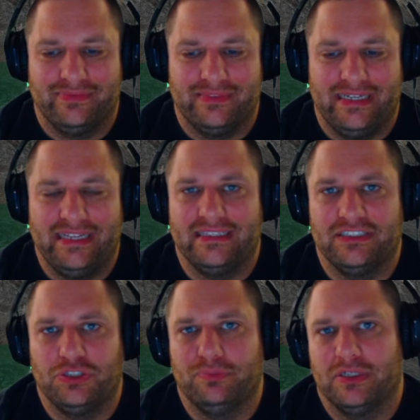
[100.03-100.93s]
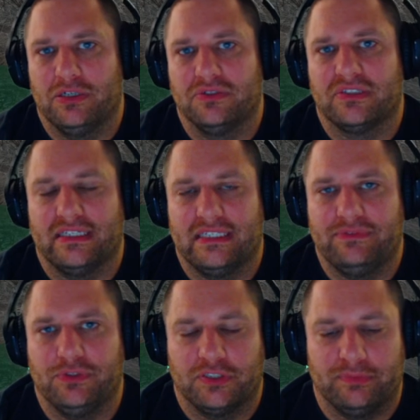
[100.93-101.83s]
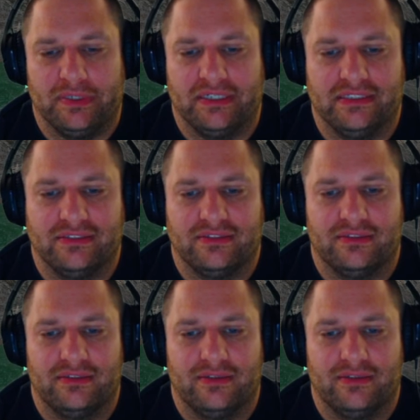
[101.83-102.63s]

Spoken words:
Anything that you build is going to give you experience.